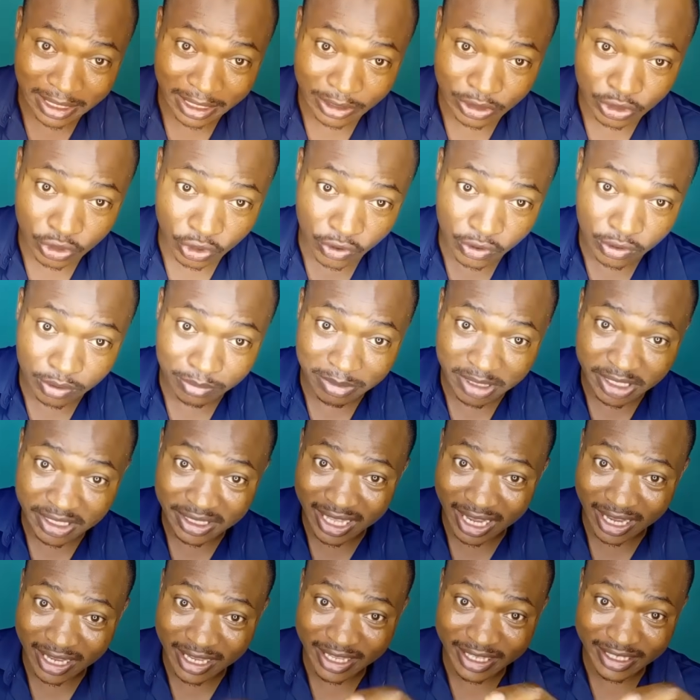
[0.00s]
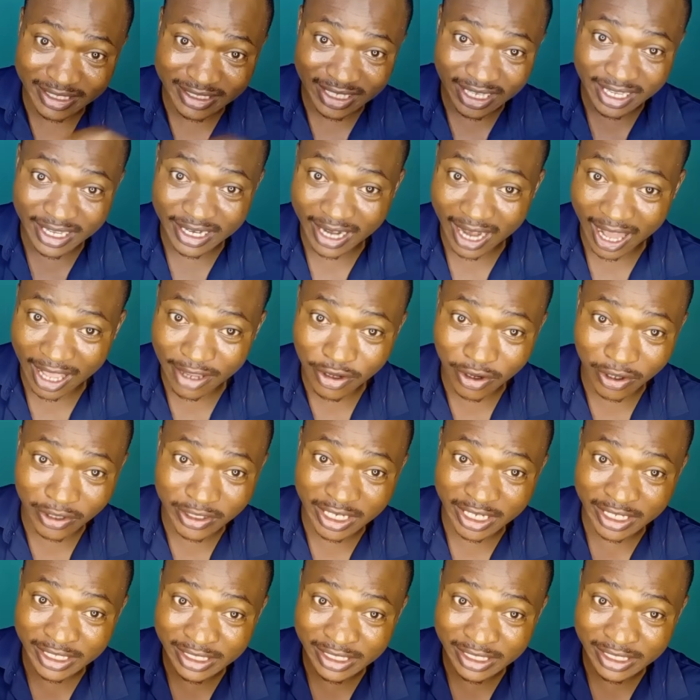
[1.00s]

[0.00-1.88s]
They told me that he is a lion